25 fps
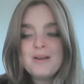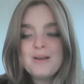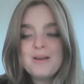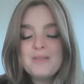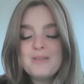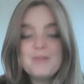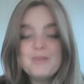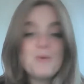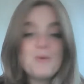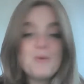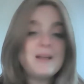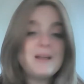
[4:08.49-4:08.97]

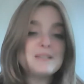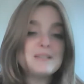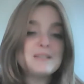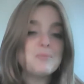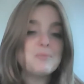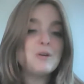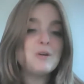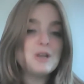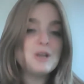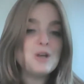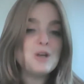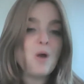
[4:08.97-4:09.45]
the way it's
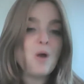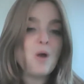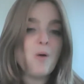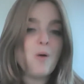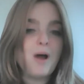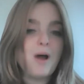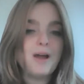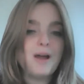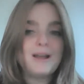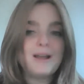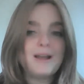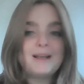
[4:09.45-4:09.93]
put in
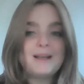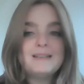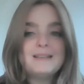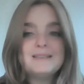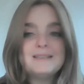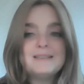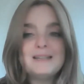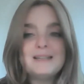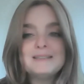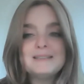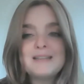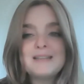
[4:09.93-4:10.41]
Noah, it
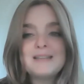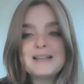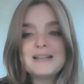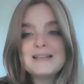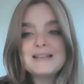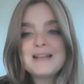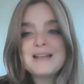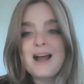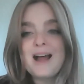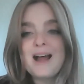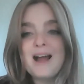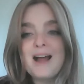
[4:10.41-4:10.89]
says
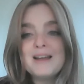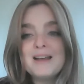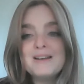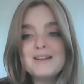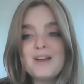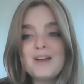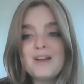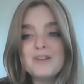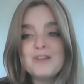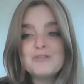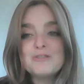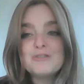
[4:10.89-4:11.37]
that God
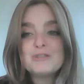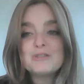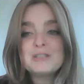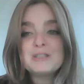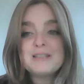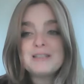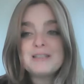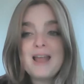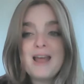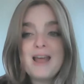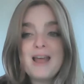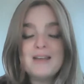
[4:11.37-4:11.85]

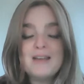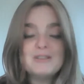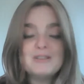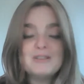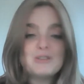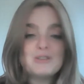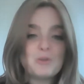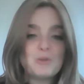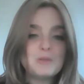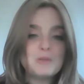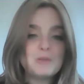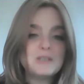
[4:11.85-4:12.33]

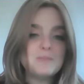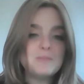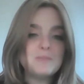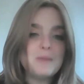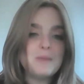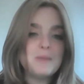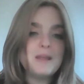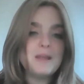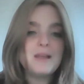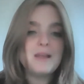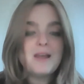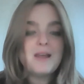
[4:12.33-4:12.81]
understands, so to
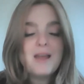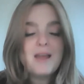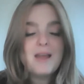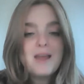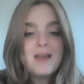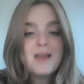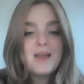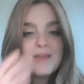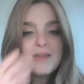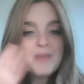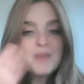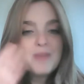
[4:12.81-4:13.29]
speak,
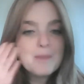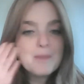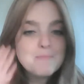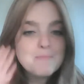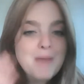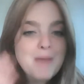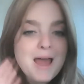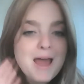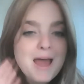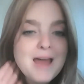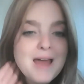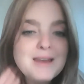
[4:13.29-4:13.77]
that
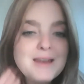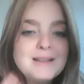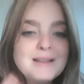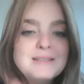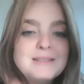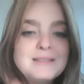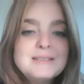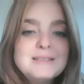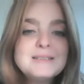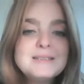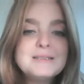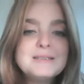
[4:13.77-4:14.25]
man
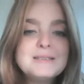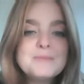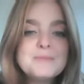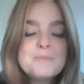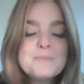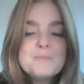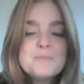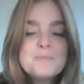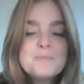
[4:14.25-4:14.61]
is